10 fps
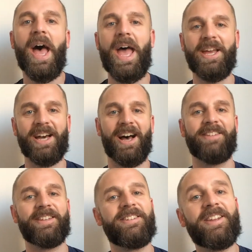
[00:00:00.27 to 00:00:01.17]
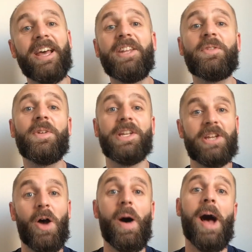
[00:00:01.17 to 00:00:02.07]
Hey guys, in today's
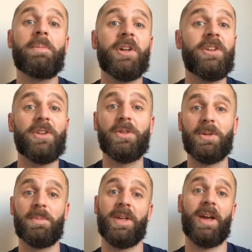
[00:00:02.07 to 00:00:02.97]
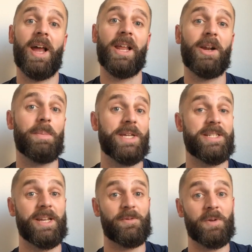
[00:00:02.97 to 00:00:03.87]
video, I'm going to do something a little
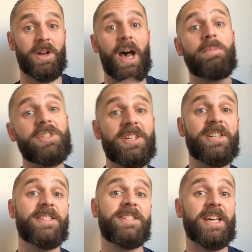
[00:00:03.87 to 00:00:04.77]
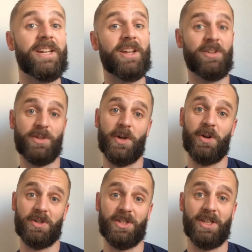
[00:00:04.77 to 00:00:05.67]
bit different. I'm just going to sit and
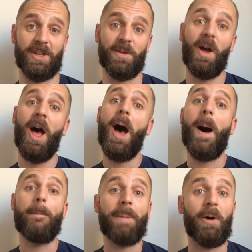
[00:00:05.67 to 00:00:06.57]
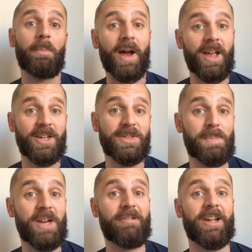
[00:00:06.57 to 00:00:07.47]
talk to you about my
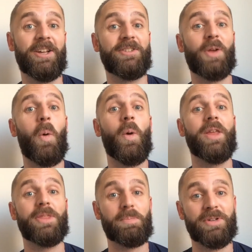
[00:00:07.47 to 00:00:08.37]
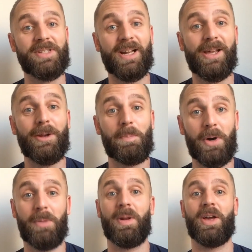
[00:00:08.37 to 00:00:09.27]
experience with the Brazilian
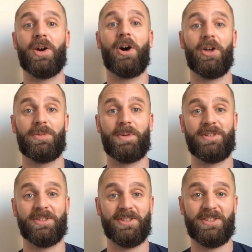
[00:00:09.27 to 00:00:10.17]
public hospital